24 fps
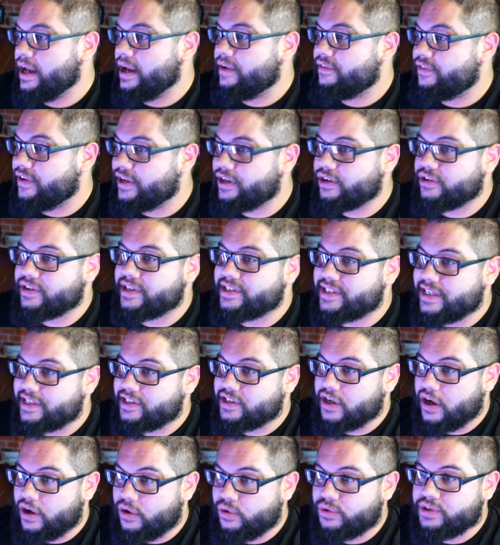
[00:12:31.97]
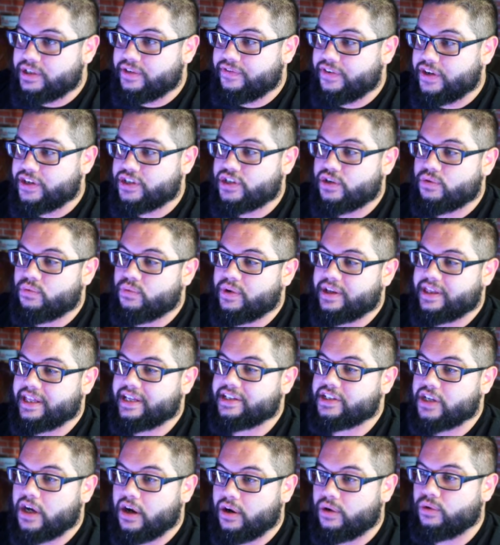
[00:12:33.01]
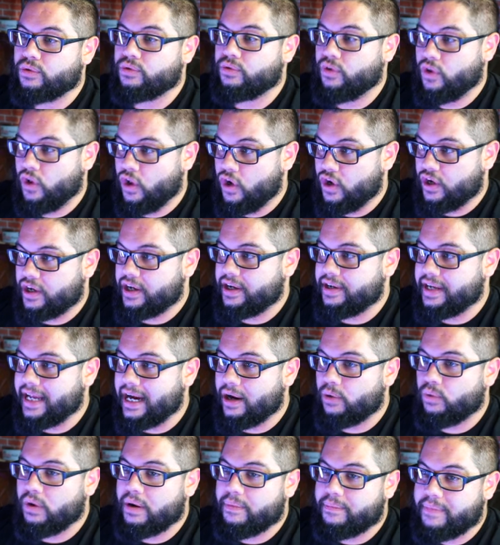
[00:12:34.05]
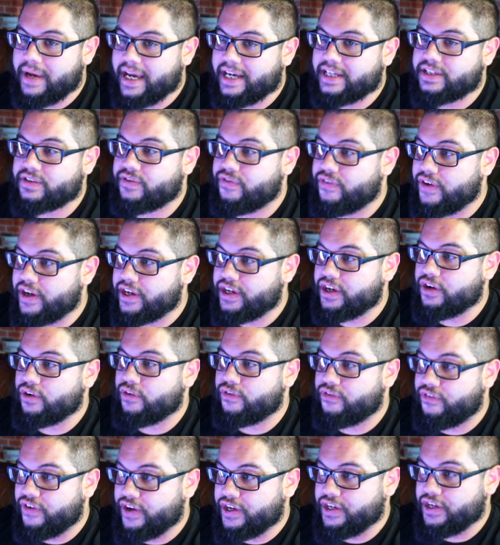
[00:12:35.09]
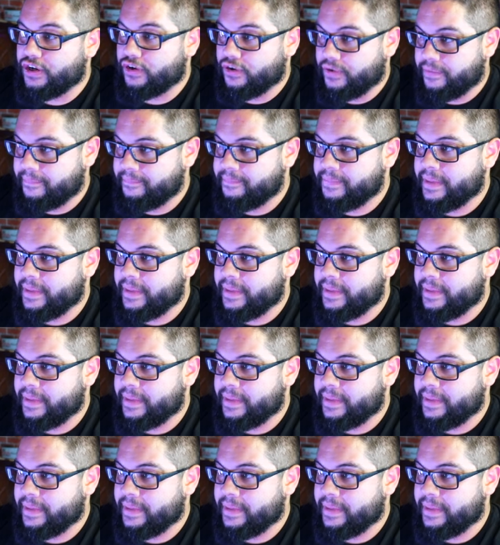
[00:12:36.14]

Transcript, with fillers: Figure is its own division with its own look. Now, what makes figure figure